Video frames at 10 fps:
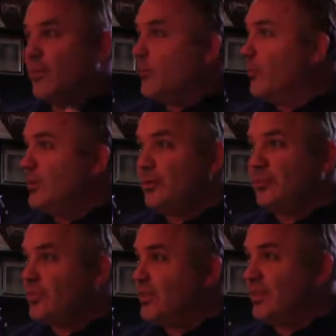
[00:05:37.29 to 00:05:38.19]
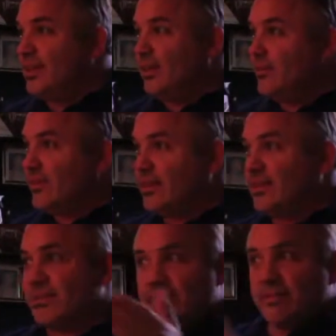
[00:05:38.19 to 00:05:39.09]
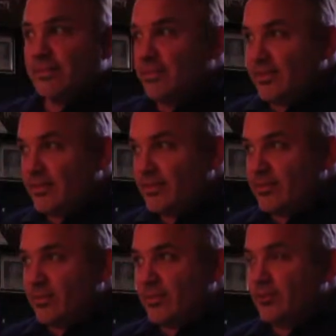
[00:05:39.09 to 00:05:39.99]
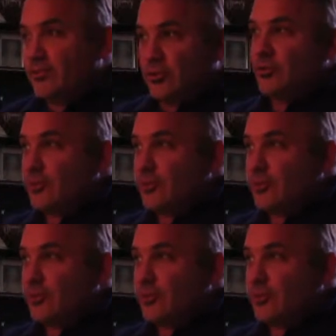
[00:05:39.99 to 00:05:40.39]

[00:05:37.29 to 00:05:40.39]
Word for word: Were you sitting there thinking, you should